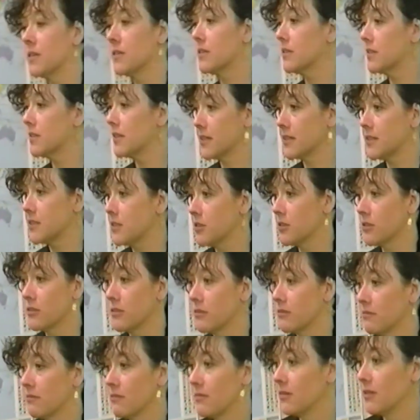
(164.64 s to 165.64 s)
that's not
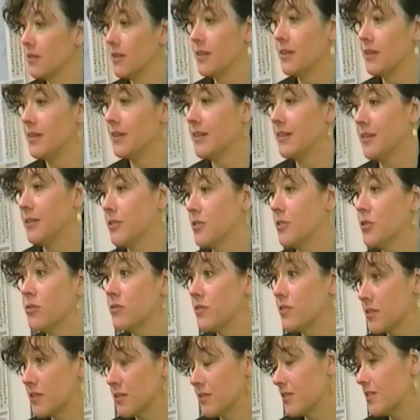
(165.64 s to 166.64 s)

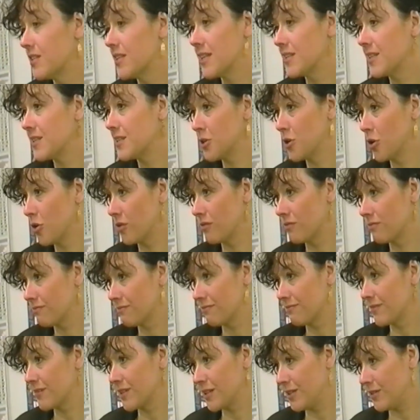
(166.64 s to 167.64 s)
tonsils, that's not
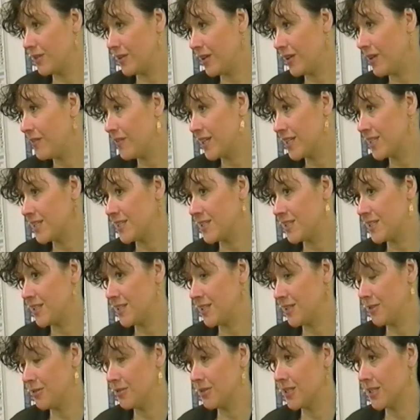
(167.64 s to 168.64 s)
going to have existed in
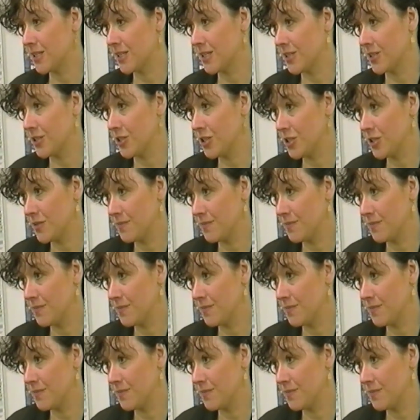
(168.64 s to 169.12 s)
Old English.